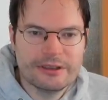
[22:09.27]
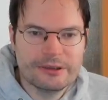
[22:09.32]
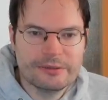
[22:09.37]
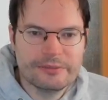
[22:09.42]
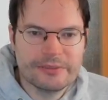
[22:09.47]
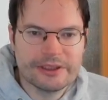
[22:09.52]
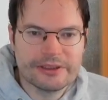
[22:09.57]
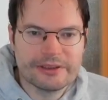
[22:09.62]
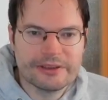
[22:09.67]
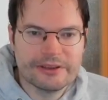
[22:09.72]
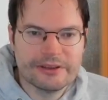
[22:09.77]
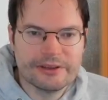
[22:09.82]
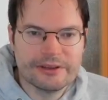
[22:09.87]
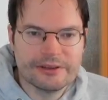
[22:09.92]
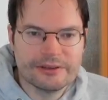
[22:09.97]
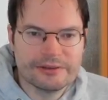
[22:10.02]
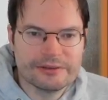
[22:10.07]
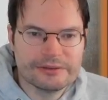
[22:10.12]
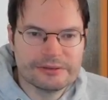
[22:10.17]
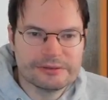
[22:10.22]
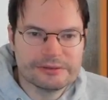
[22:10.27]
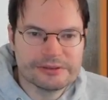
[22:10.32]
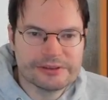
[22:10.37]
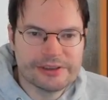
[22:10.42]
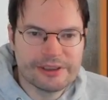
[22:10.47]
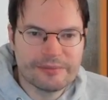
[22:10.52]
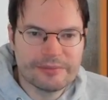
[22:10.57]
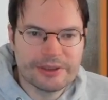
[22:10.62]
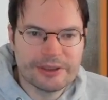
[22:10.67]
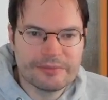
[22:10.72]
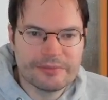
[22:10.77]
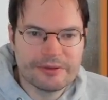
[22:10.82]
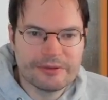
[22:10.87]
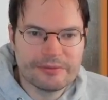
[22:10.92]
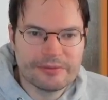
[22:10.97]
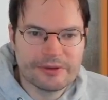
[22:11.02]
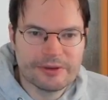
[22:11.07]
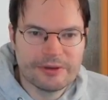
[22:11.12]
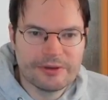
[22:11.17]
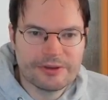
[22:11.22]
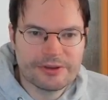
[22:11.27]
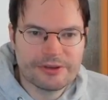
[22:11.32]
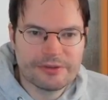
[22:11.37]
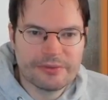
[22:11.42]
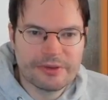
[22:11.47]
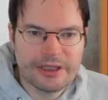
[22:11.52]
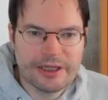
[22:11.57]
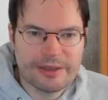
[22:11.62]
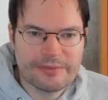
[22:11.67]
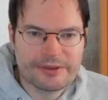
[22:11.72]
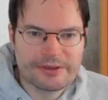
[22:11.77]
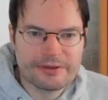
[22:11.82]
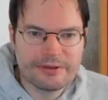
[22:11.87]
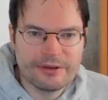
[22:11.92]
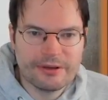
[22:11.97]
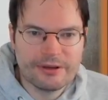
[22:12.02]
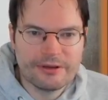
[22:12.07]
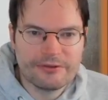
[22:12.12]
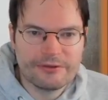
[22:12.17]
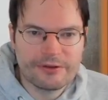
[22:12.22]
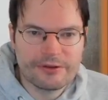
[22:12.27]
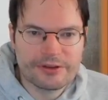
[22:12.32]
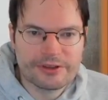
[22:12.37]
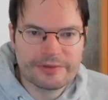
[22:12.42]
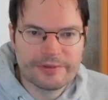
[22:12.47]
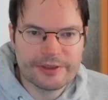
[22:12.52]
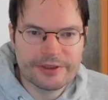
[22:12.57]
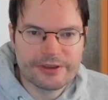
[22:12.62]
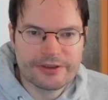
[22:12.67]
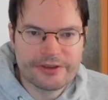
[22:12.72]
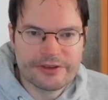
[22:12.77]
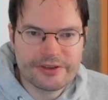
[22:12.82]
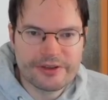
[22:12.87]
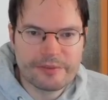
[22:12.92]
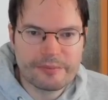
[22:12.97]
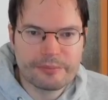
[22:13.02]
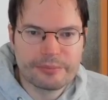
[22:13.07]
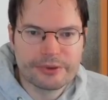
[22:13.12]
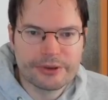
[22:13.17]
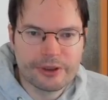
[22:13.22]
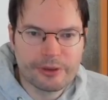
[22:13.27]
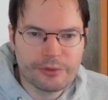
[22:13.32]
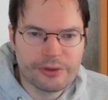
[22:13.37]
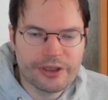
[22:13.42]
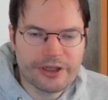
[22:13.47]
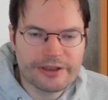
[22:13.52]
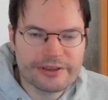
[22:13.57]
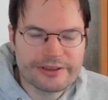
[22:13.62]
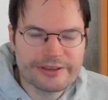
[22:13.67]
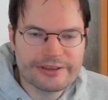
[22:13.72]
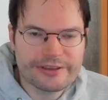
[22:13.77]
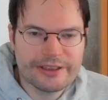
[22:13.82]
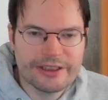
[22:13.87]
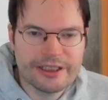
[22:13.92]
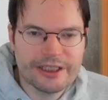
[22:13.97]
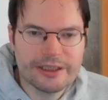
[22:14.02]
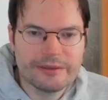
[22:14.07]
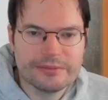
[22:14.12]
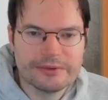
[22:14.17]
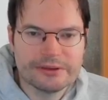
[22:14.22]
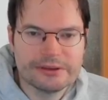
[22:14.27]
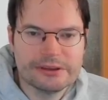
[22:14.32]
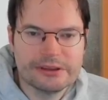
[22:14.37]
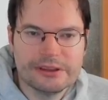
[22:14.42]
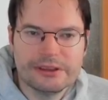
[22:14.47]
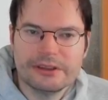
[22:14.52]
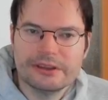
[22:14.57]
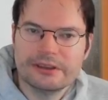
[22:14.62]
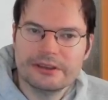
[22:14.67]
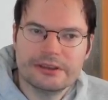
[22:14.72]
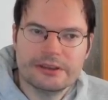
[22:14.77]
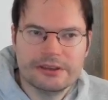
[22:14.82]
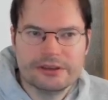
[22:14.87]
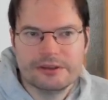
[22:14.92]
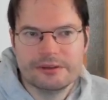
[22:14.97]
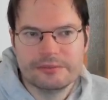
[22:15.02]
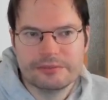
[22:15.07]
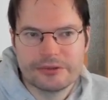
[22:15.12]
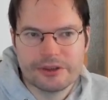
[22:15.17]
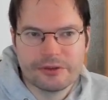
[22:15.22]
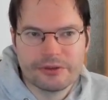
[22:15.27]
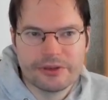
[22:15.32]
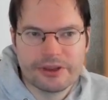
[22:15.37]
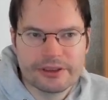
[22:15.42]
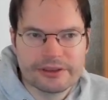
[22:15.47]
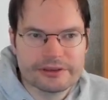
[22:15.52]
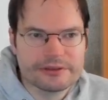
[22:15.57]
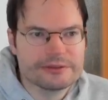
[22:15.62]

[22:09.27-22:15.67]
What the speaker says: But some people would also perhaps call the first one just a product type. Products,